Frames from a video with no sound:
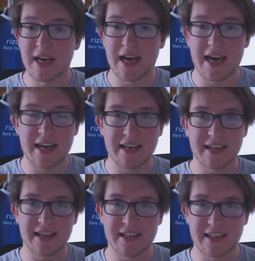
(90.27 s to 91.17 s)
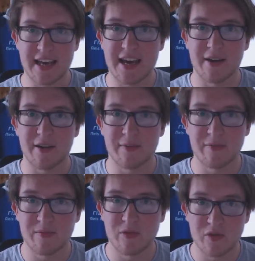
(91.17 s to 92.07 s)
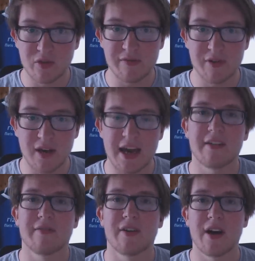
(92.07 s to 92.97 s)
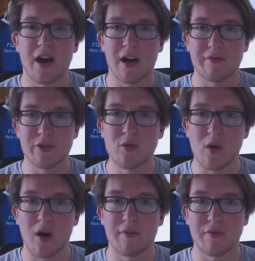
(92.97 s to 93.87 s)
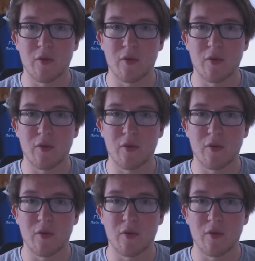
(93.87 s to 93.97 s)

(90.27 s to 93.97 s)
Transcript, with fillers: and yeah, to give you kind of a view of